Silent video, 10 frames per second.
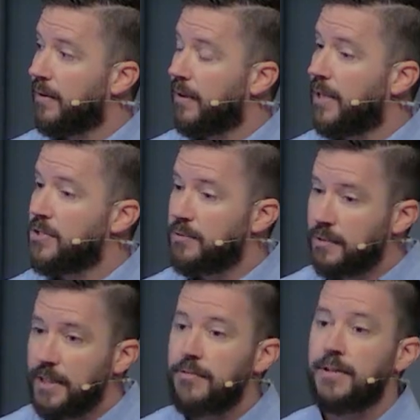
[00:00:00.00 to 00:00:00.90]
And you
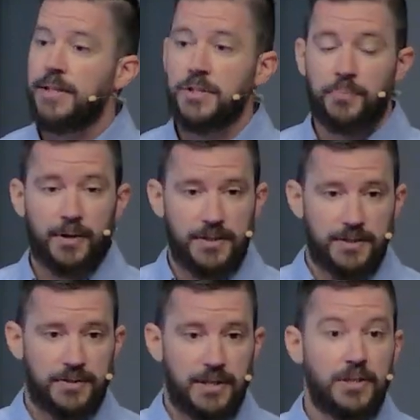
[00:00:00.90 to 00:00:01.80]
live in His
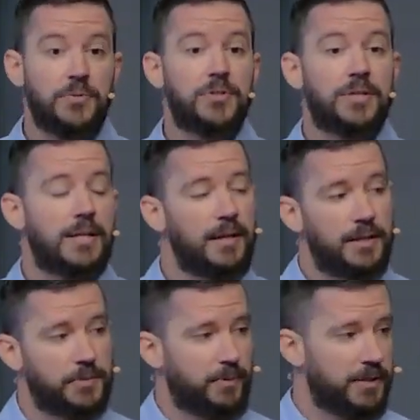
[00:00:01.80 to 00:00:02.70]
presence and you sin in
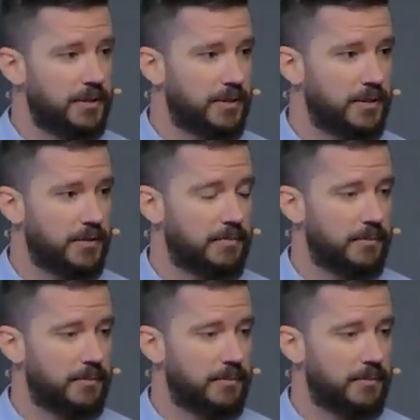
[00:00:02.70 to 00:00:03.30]
His presence.